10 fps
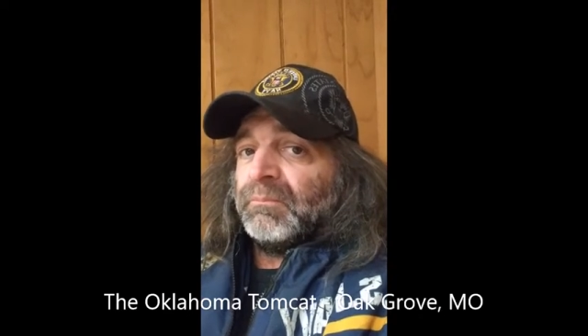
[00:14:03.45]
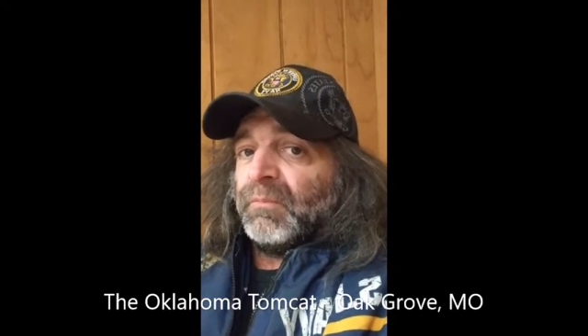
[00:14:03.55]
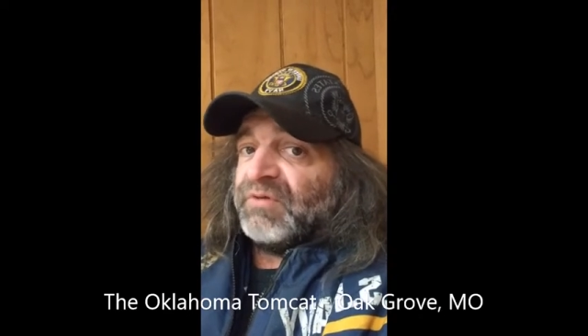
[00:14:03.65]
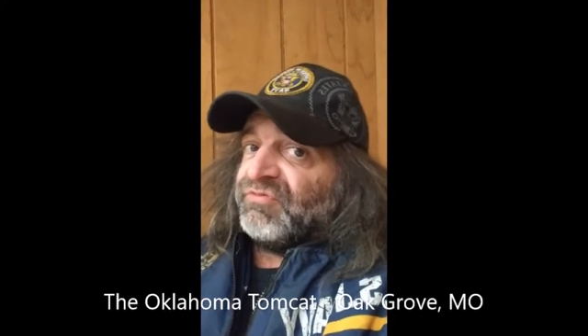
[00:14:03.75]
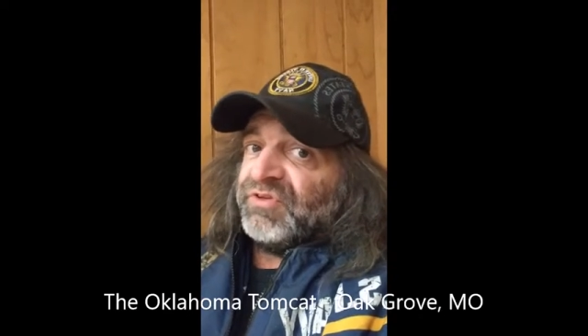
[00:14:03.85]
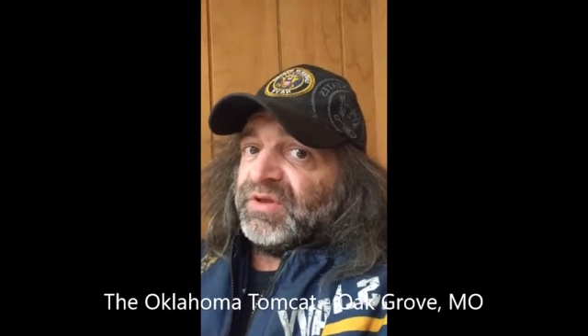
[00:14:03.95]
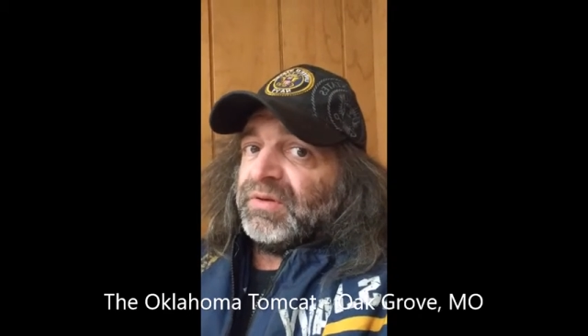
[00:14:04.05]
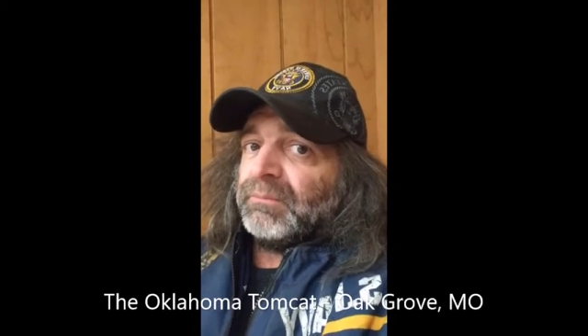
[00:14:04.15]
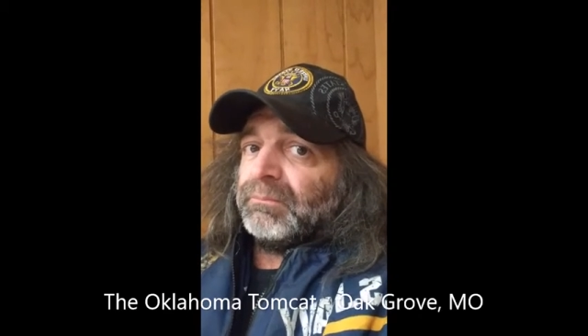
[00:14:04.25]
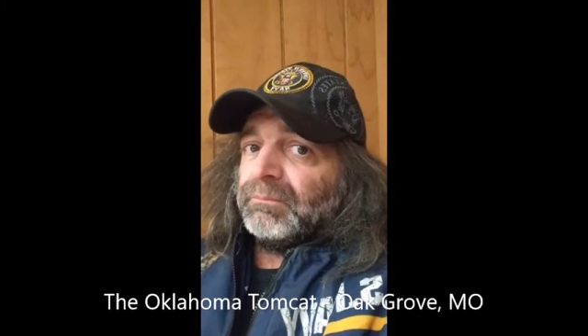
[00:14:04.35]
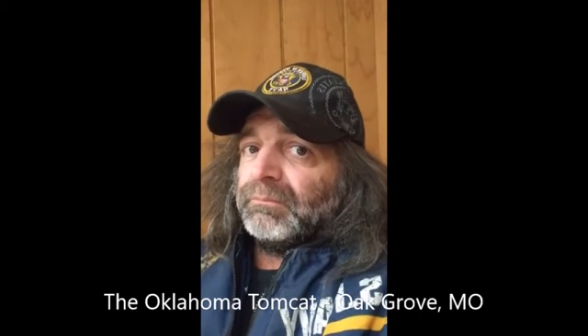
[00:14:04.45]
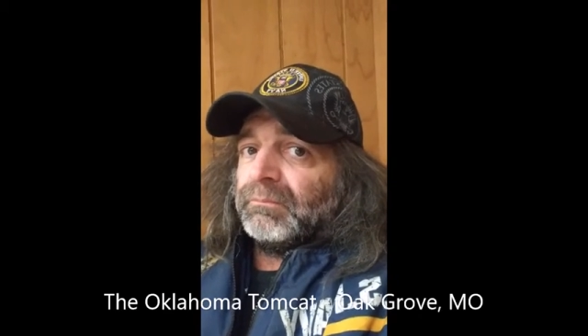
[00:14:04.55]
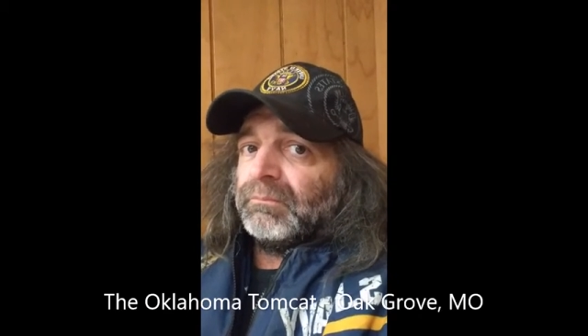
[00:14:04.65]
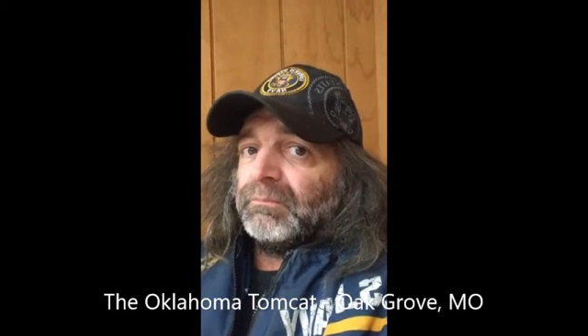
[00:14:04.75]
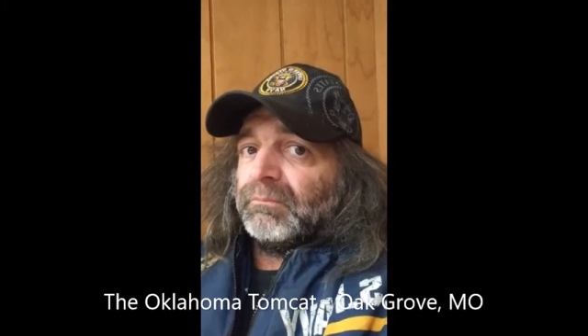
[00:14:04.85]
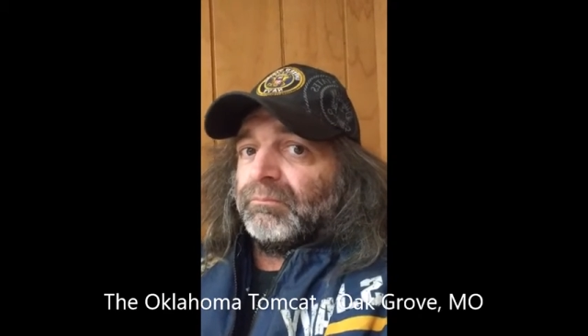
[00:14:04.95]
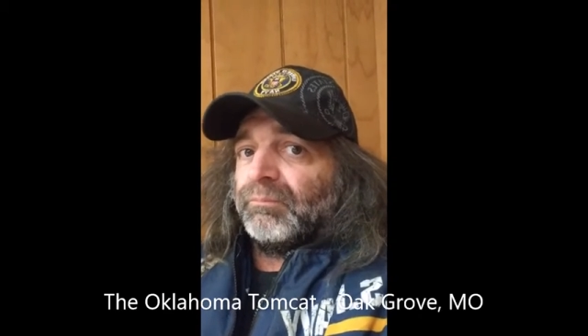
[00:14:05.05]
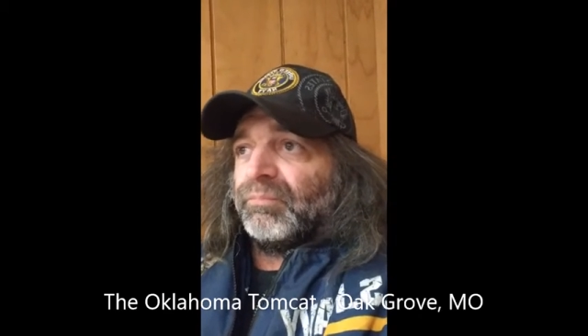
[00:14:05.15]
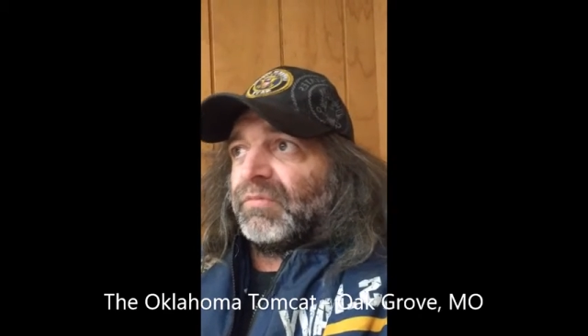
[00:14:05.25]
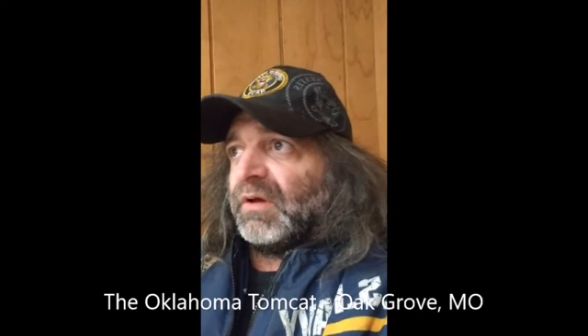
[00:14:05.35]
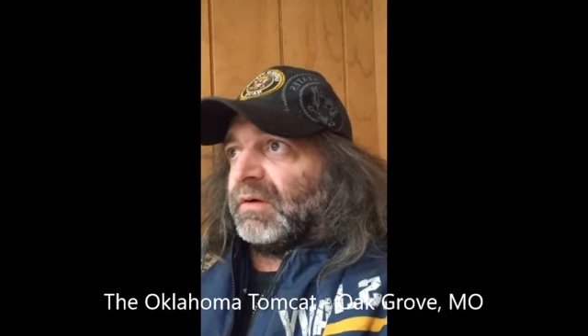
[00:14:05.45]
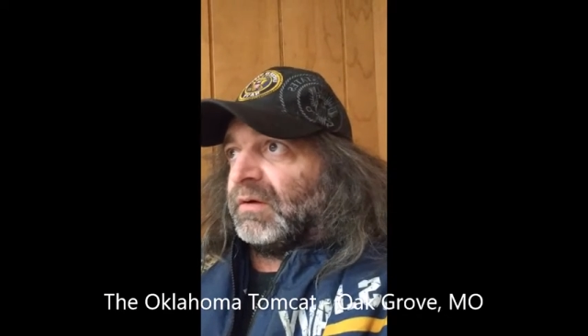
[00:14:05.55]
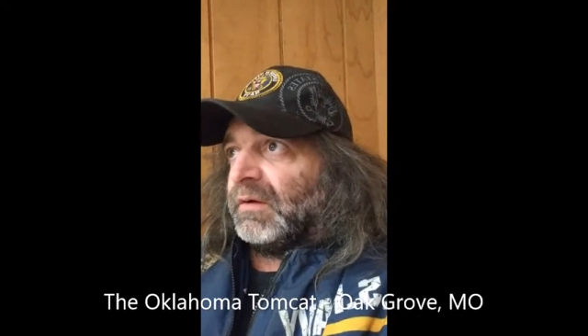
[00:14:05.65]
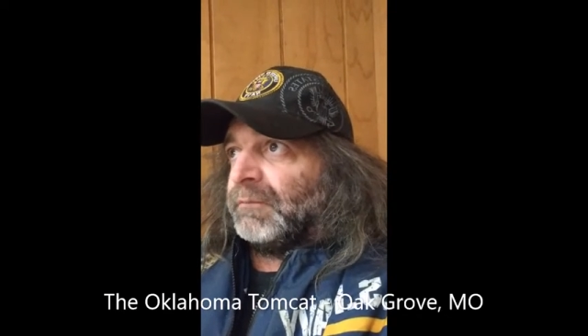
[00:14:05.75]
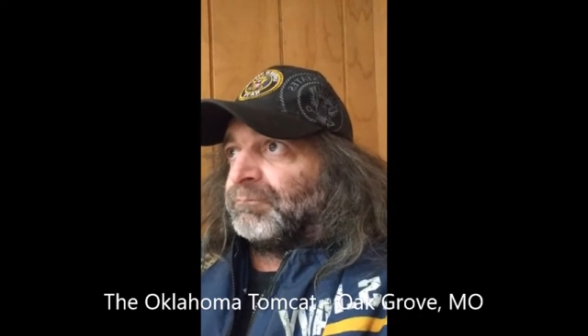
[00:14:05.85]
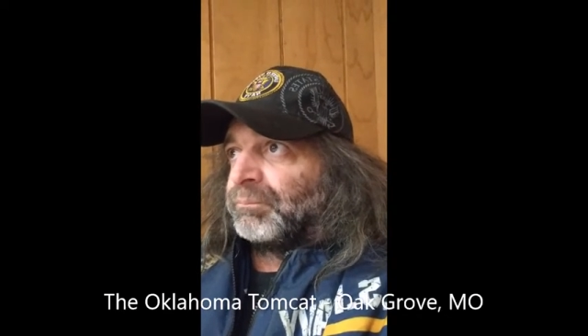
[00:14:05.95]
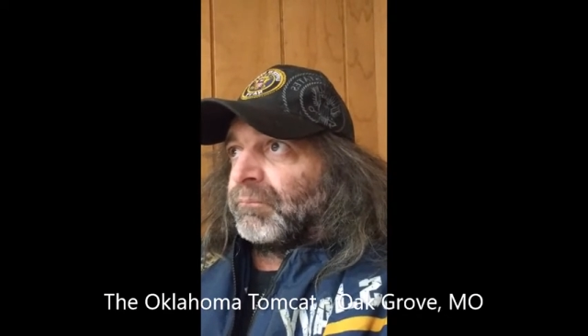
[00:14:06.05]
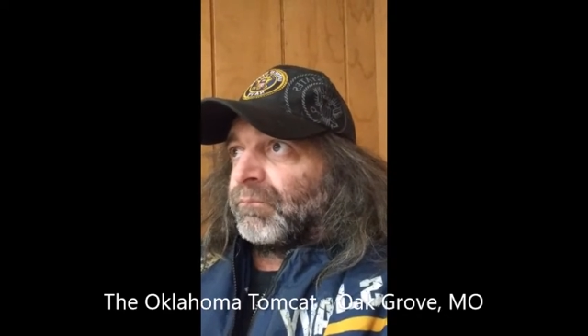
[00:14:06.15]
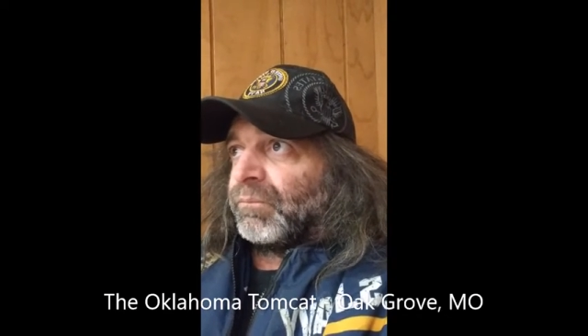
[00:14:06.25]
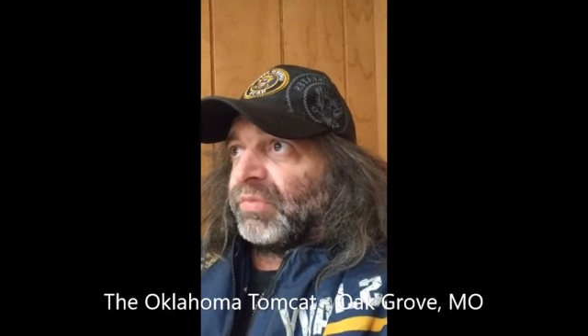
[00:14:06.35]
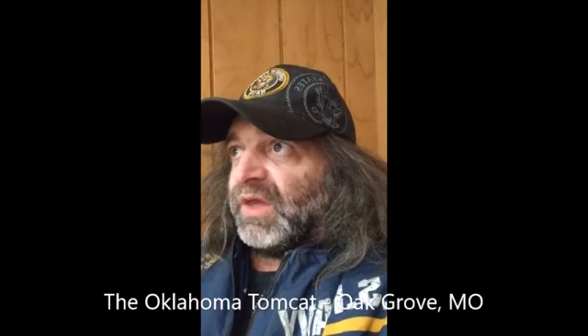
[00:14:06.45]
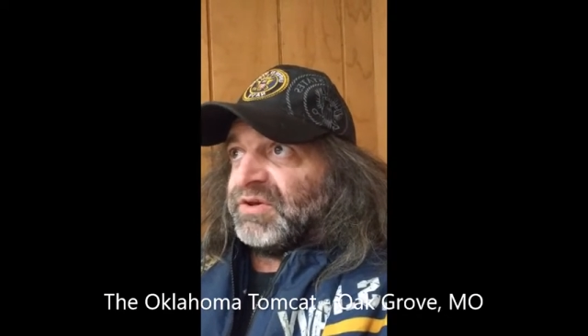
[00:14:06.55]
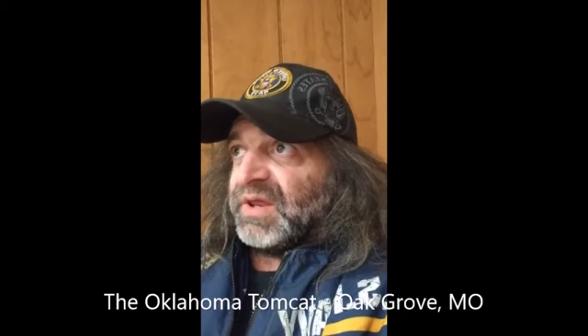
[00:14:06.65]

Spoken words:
We've seen it in